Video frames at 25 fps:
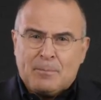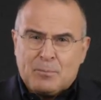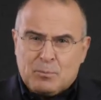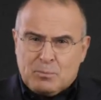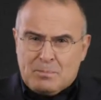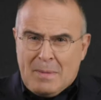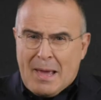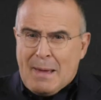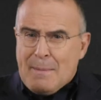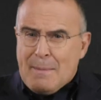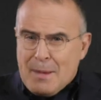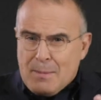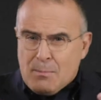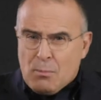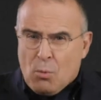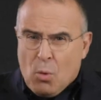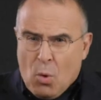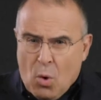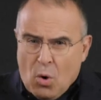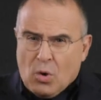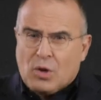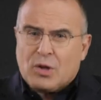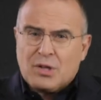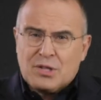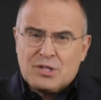Maybe
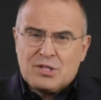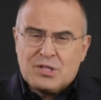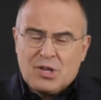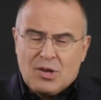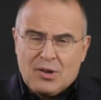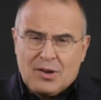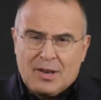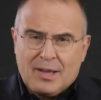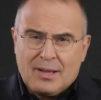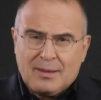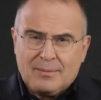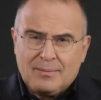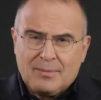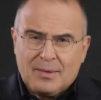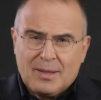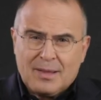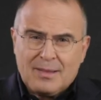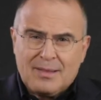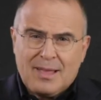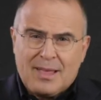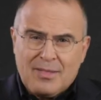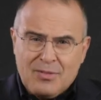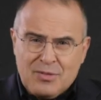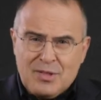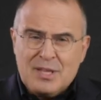more concerning
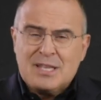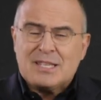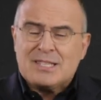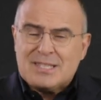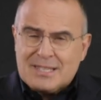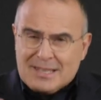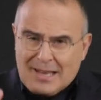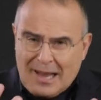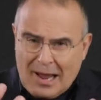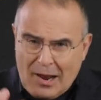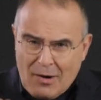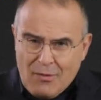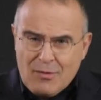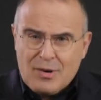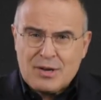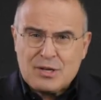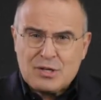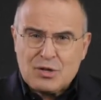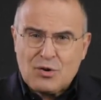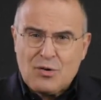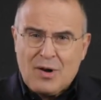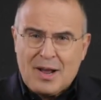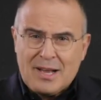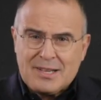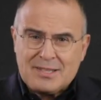than this
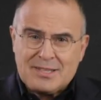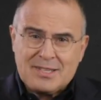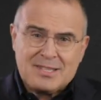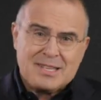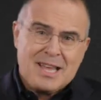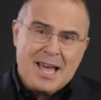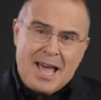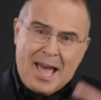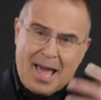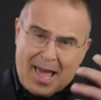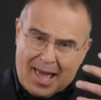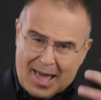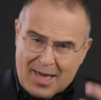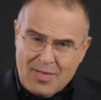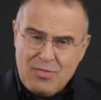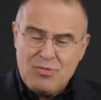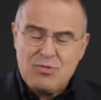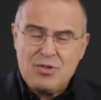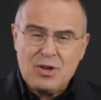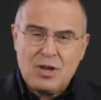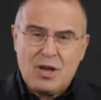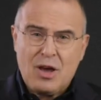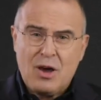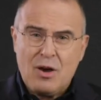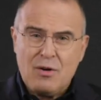current crisis
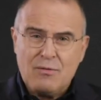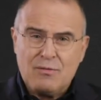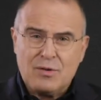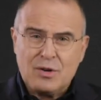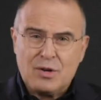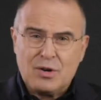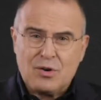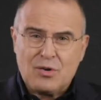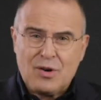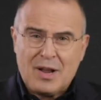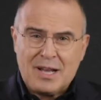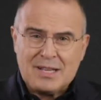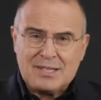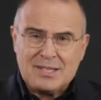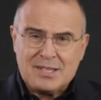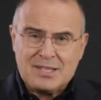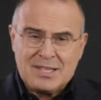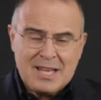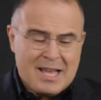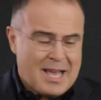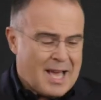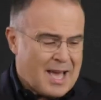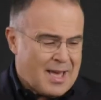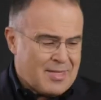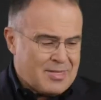and the COVID
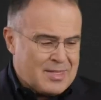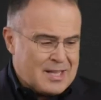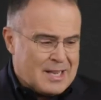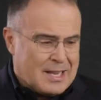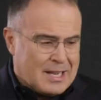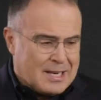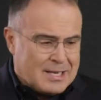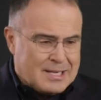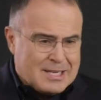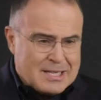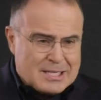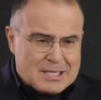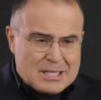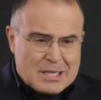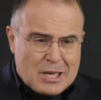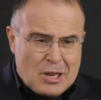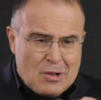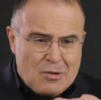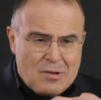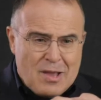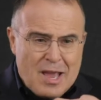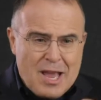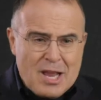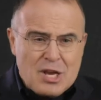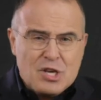crisis and the
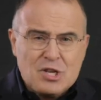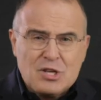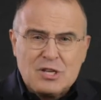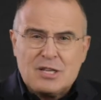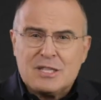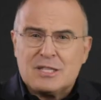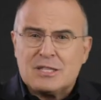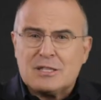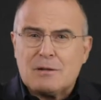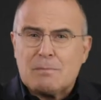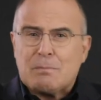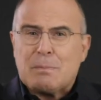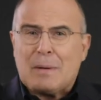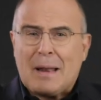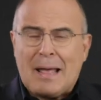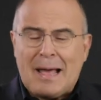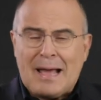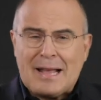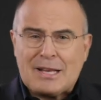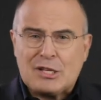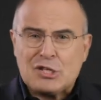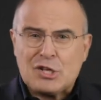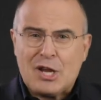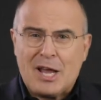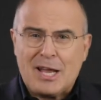dislocation in
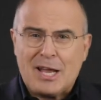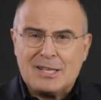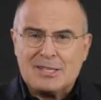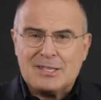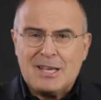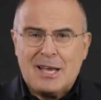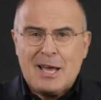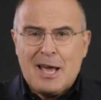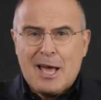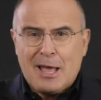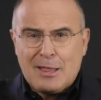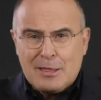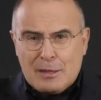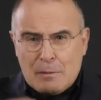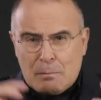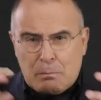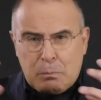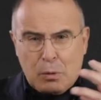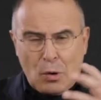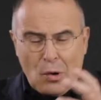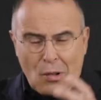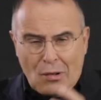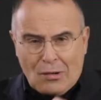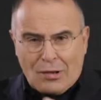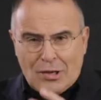supply chains and the
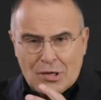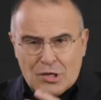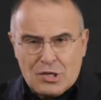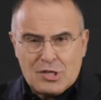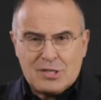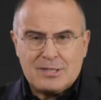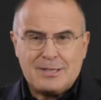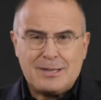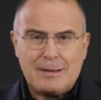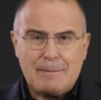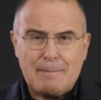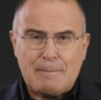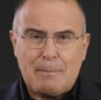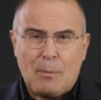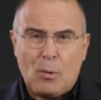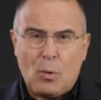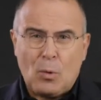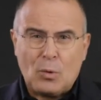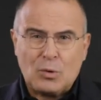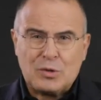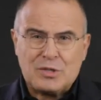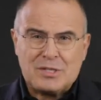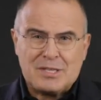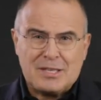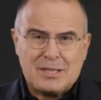blockages in
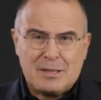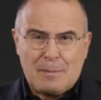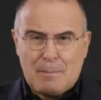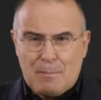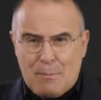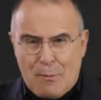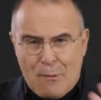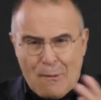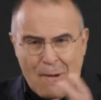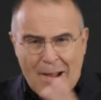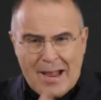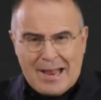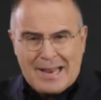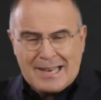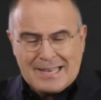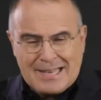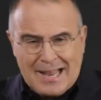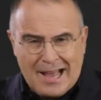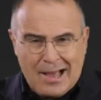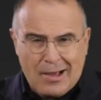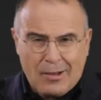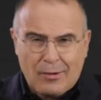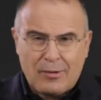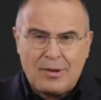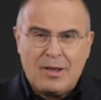ports and the
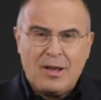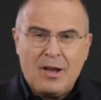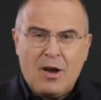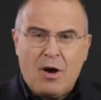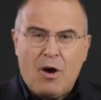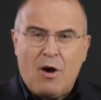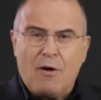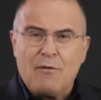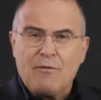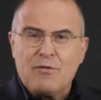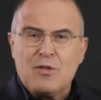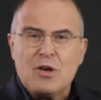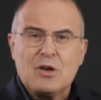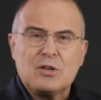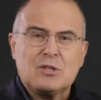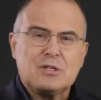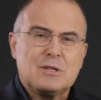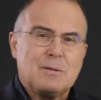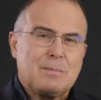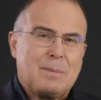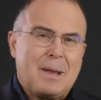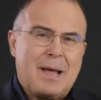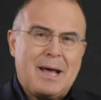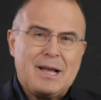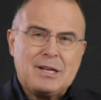breakdown of those
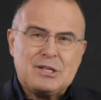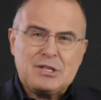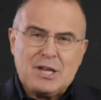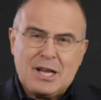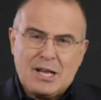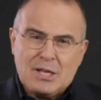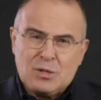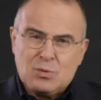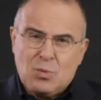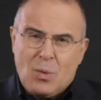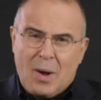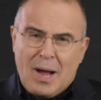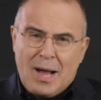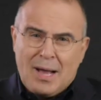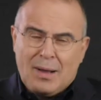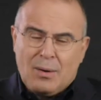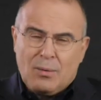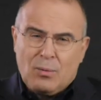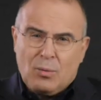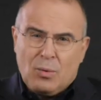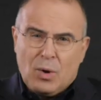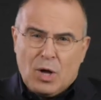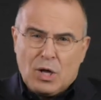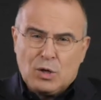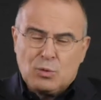supply chains
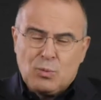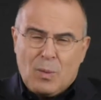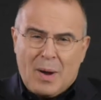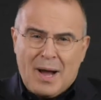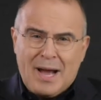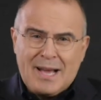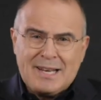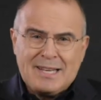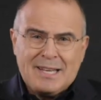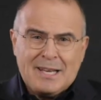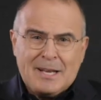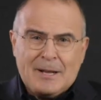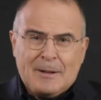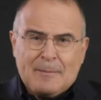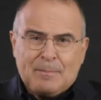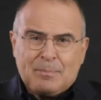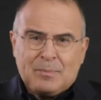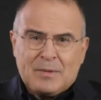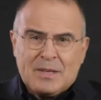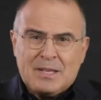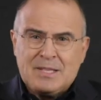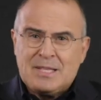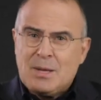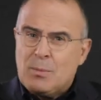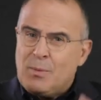worldwide
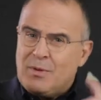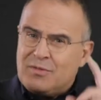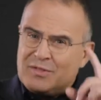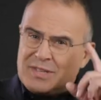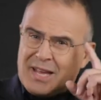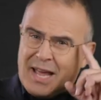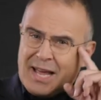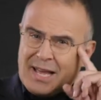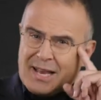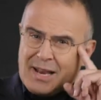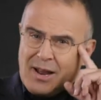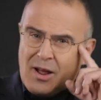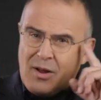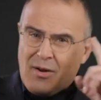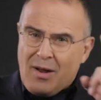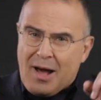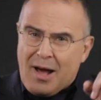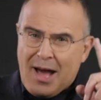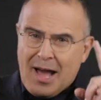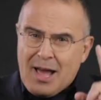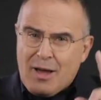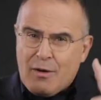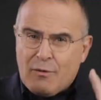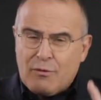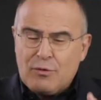is that we've taken our
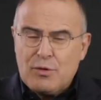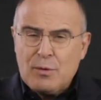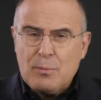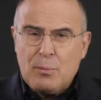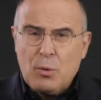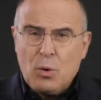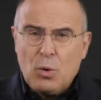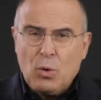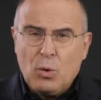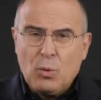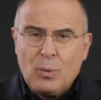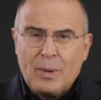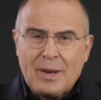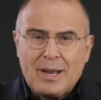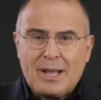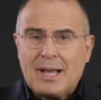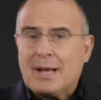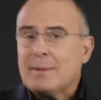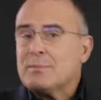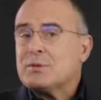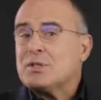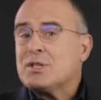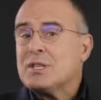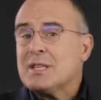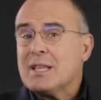eye off the ball when it
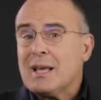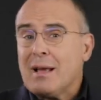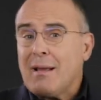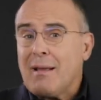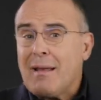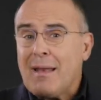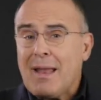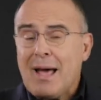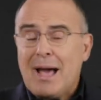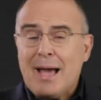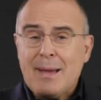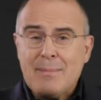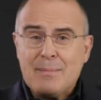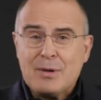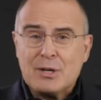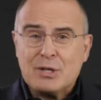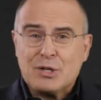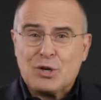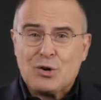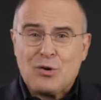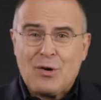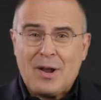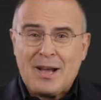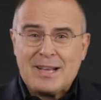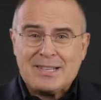comes to the
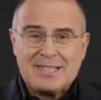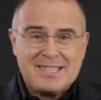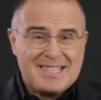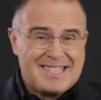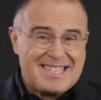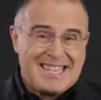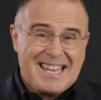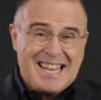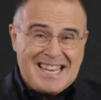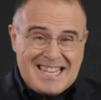climate crisis.